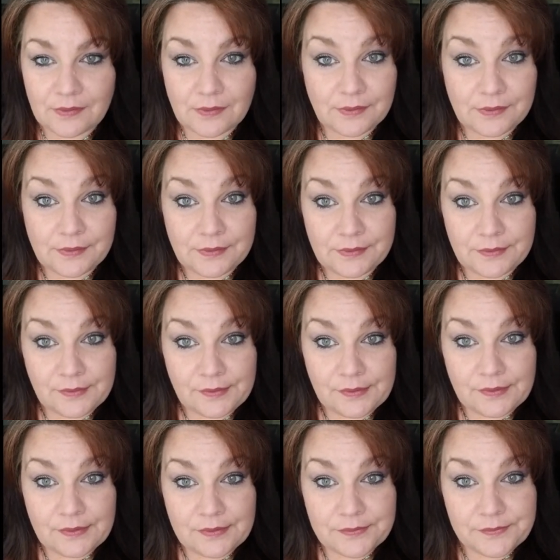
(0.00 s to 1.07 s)

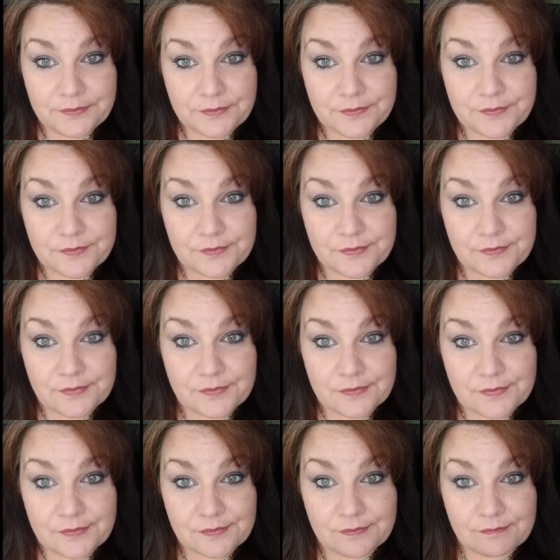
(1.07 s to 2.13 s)

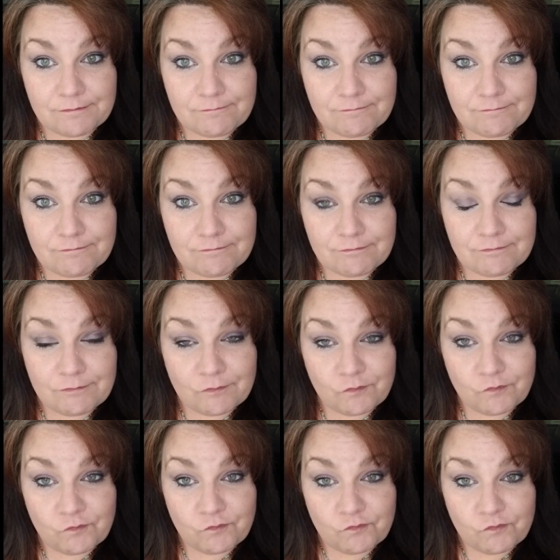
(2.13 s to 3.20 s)

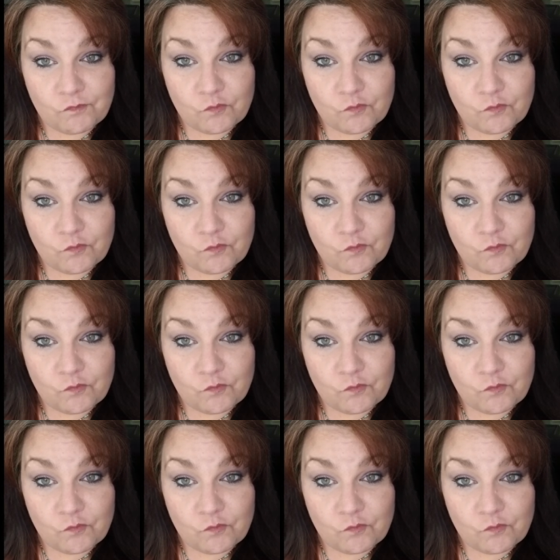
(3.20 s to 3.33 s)
Nobody speaks.